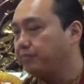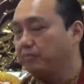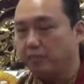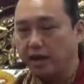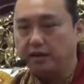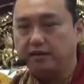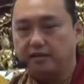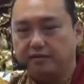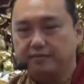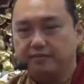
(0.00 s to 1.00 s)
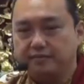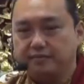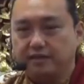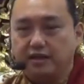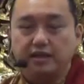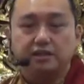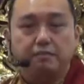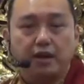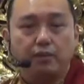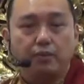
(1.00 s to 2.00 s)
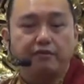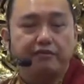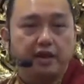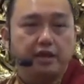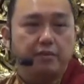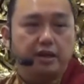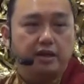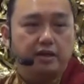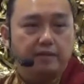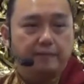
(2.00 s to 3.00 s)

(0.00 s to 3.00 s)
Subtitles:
Mud. Is mud worth any money?